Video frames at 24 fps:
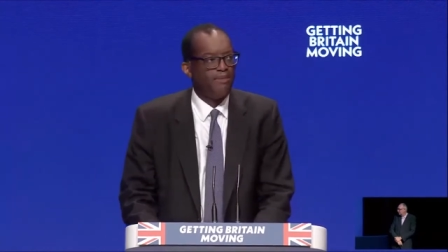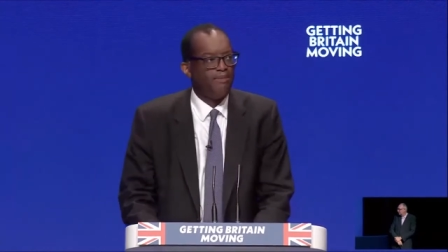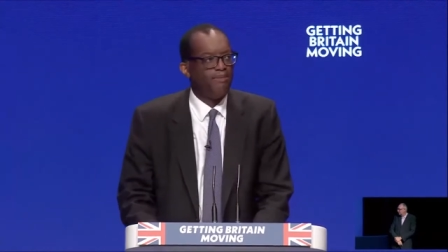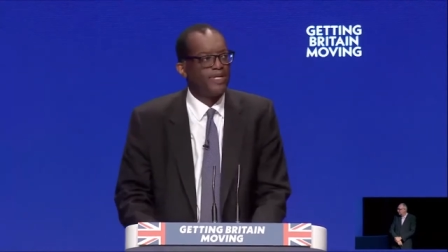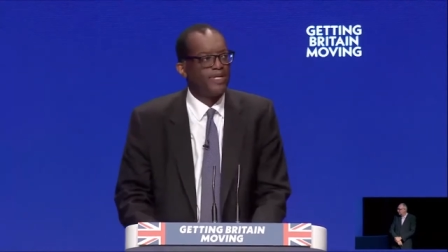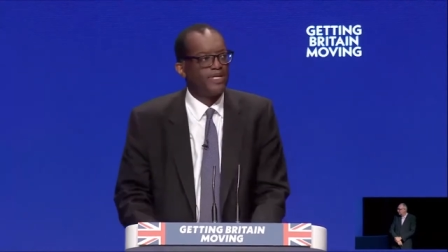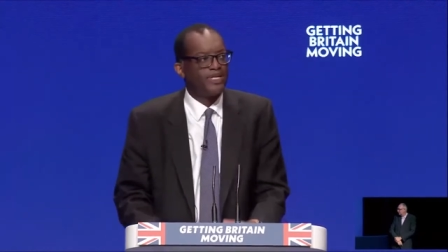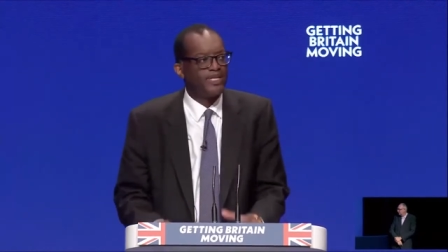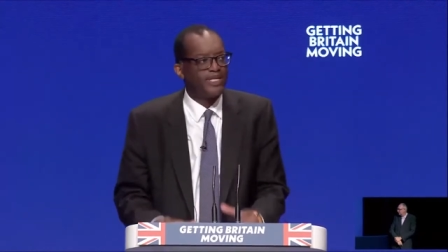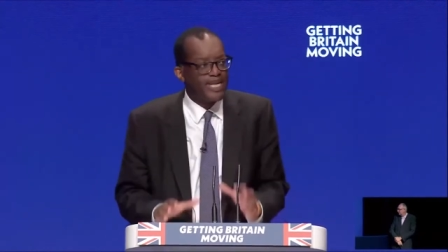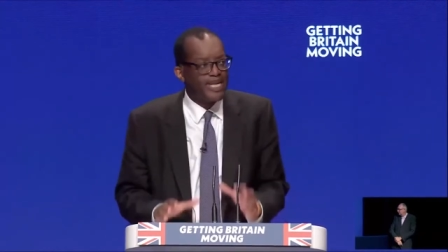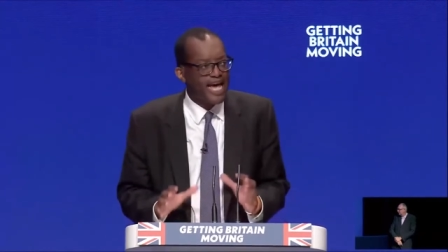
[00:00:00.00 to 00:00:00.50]

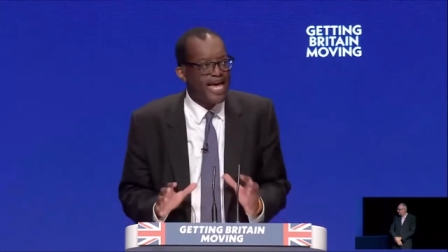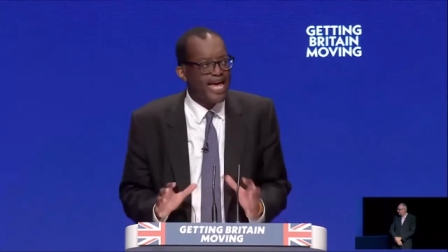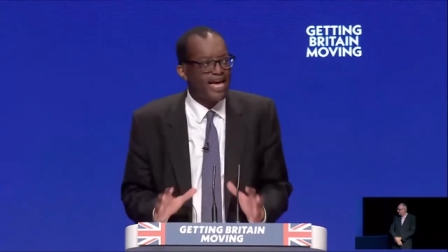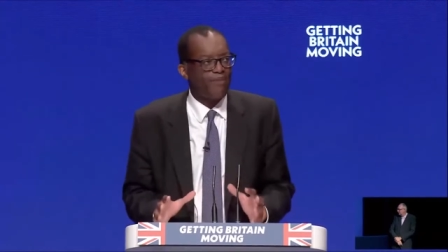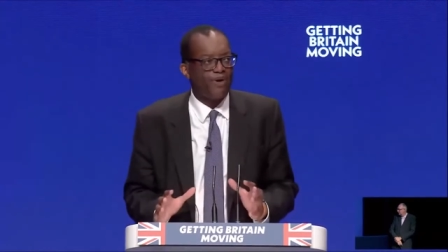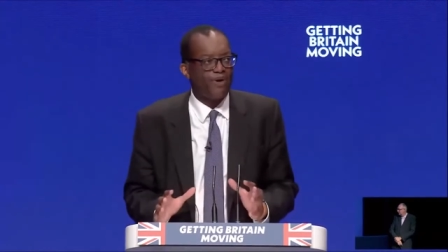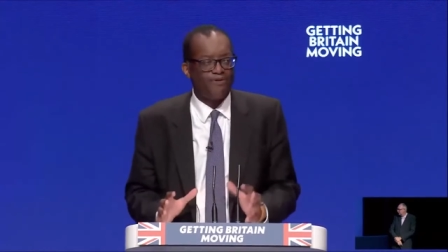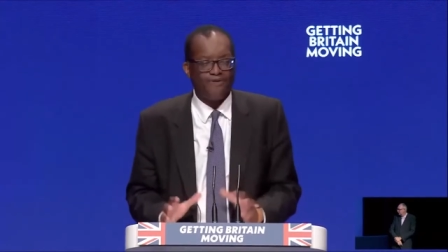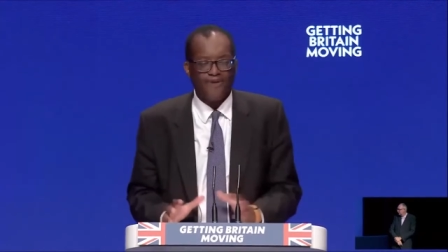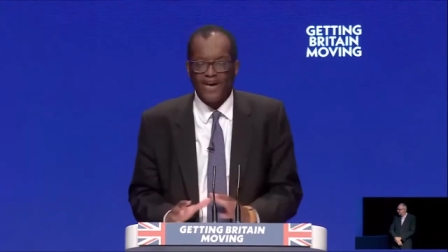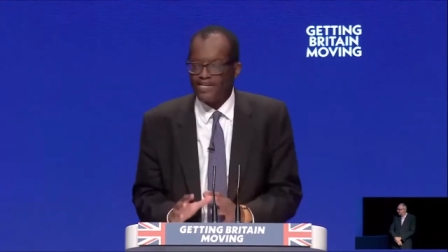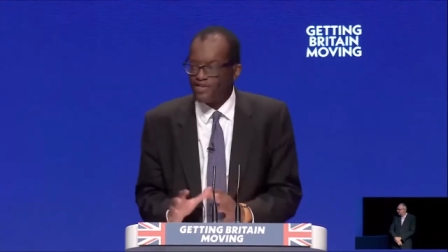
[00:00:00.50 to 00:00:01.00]
but today
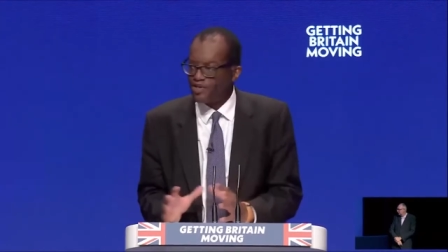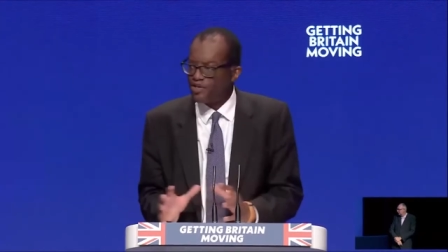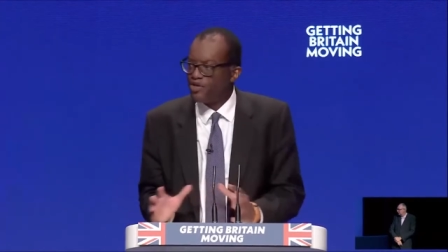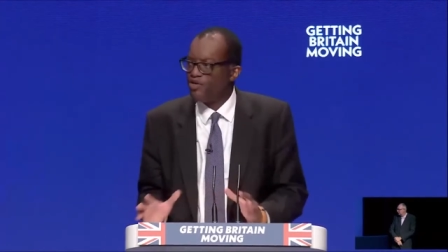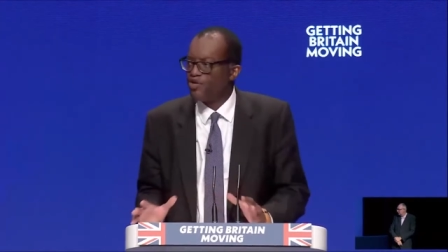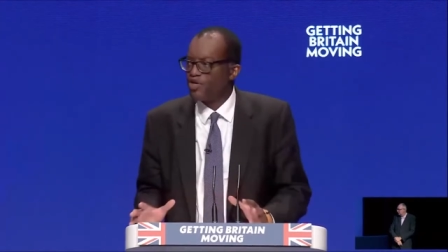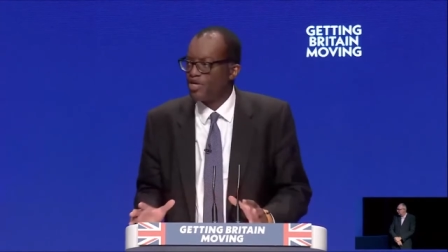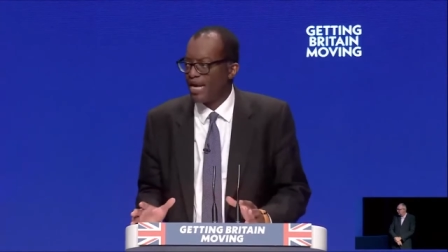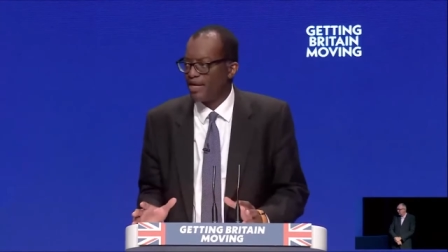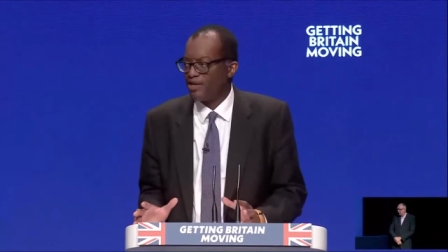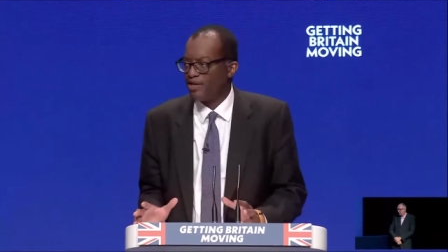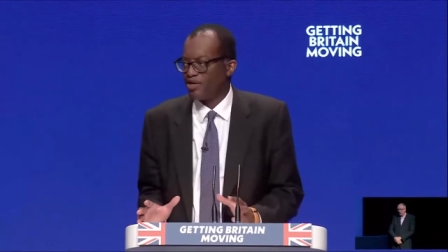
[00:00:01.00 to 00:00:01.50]
we face
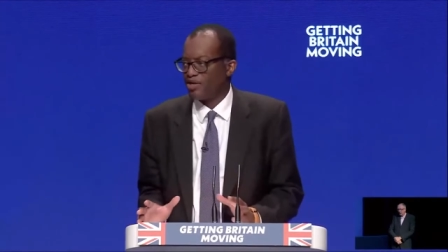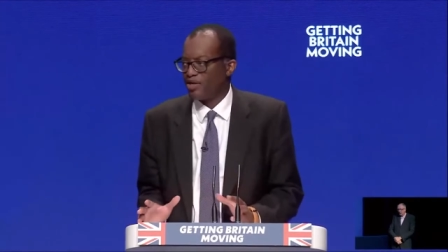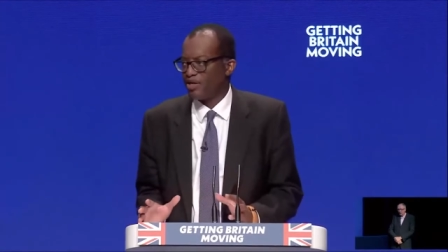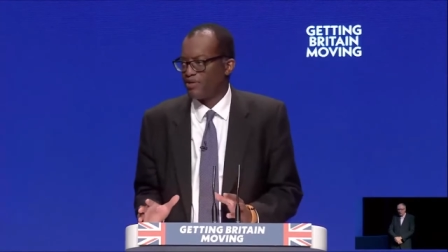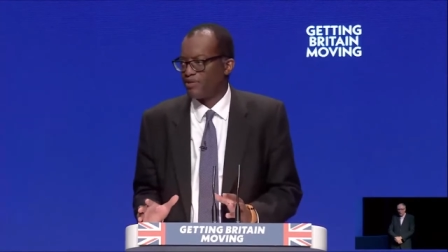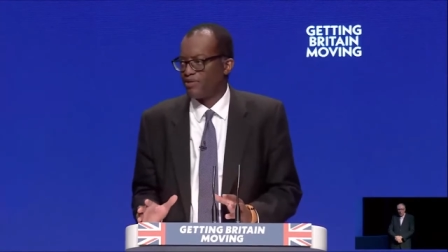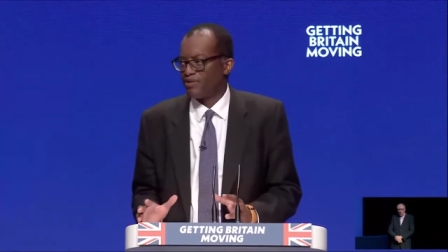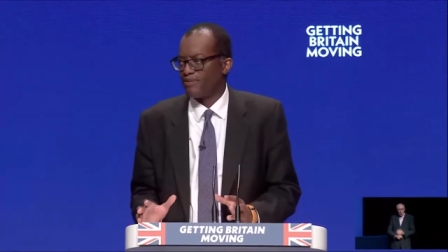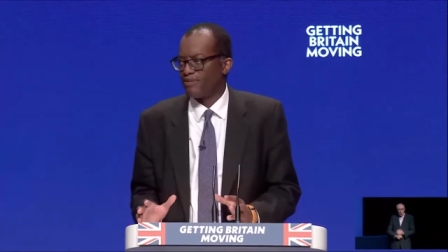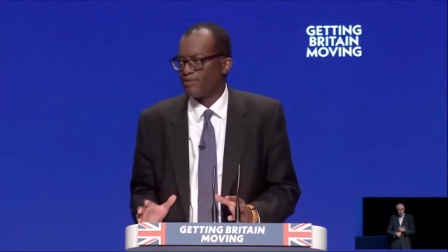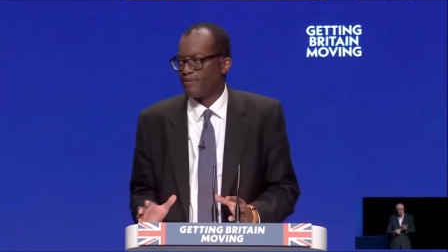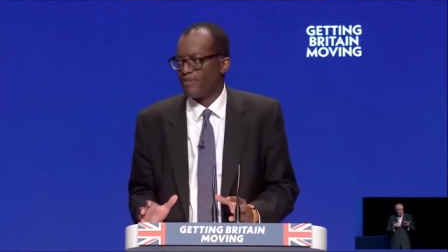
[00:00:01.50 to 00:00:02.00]
new
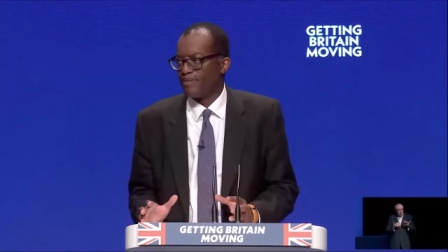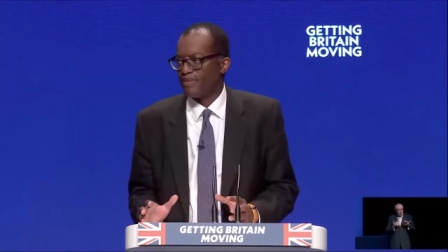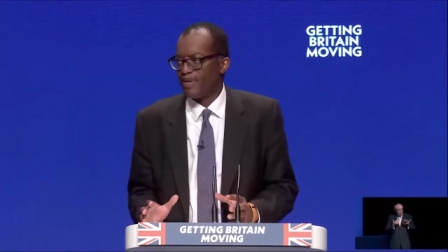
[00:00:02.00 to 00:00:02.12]
challenges,